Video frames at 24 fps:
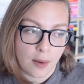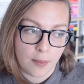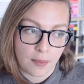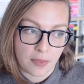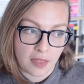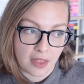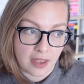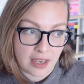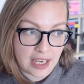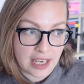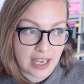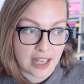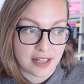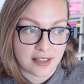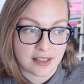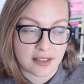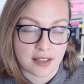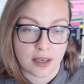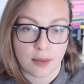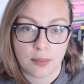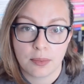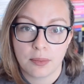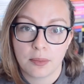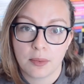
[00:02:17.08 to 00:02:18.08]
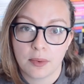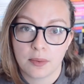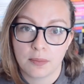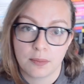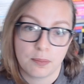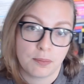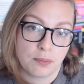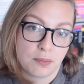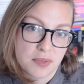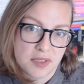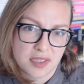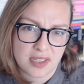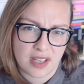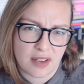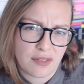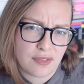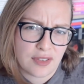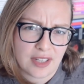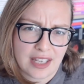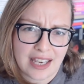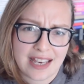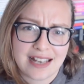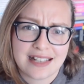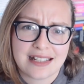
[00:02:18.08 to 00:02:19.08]
that he ends up
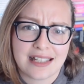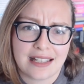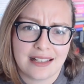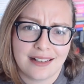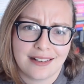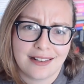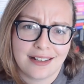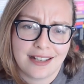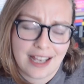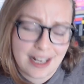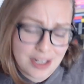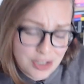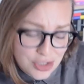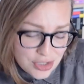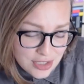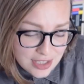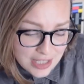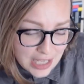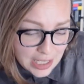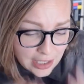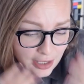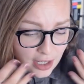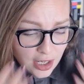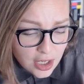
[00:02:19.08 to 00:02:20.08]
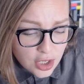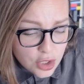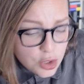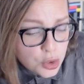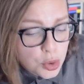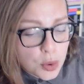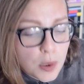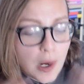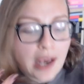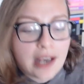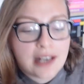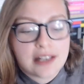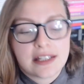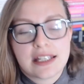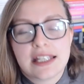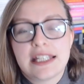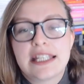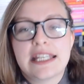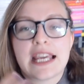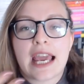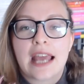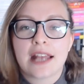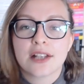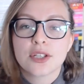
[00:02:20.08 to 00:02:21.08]
suffocating her and just like trying to
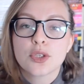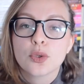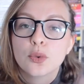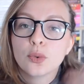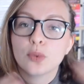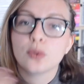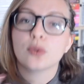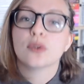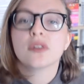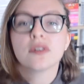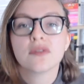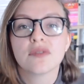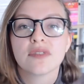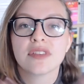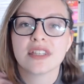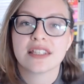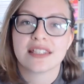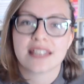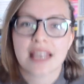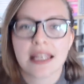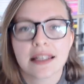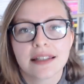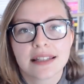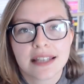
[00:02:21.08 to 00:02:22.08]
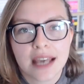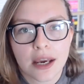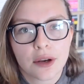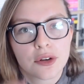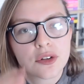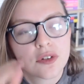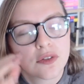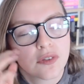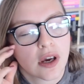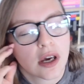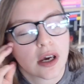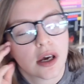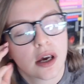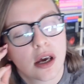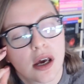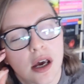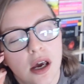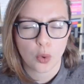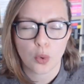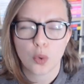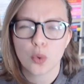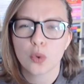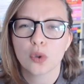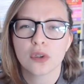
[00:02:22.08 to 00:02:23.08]
get all of the scent out of her.
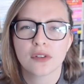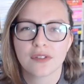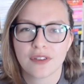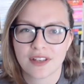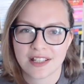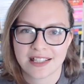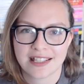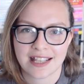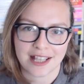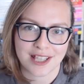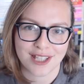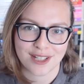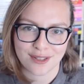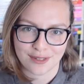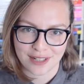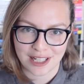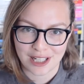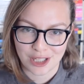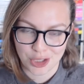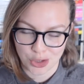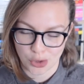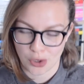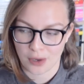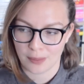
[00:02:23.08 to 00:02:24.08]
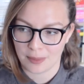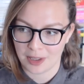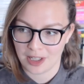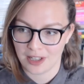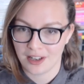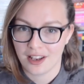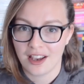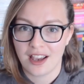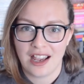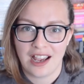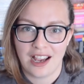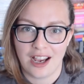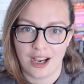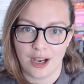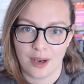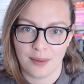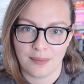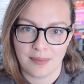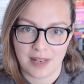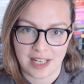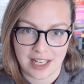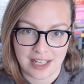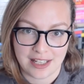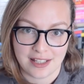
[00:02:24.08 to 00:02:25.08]
All of his sensory enjoyment
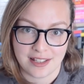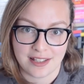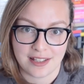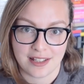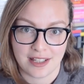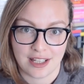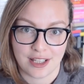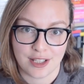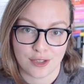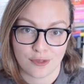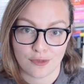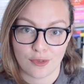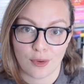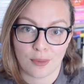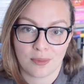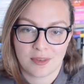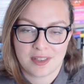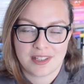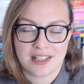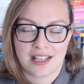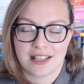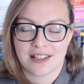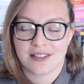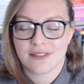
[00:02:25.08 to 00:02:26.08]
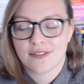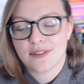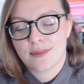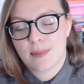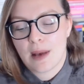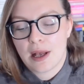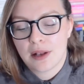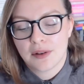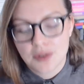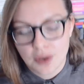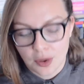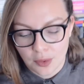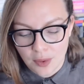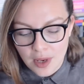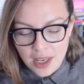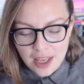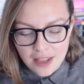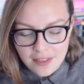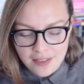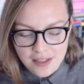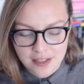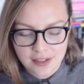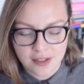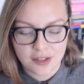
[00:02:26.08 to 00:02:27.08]
is from the sense of smell, so
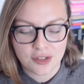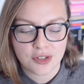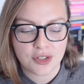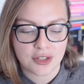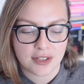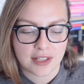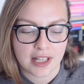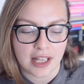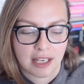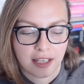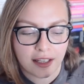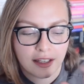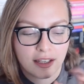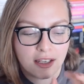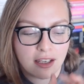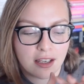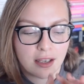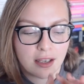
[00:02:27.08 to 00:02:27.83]
this is just like